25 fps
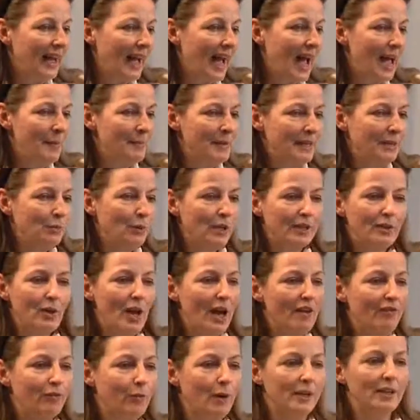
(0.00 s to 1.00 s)
I mean, when you
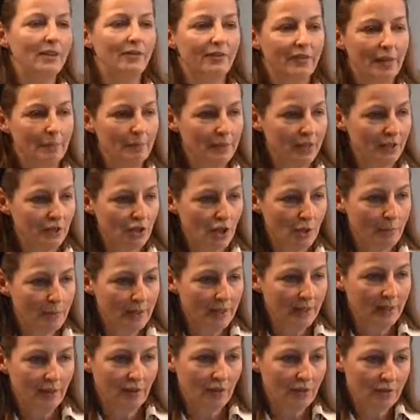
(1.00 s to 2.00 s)
have one of them in
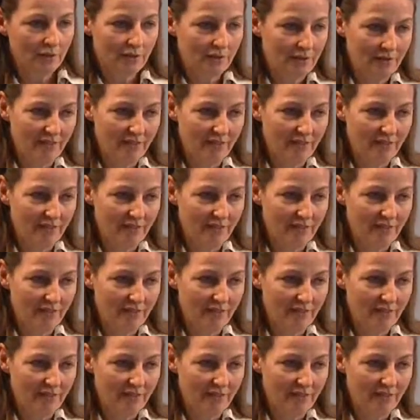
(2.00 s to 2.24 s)
Germany or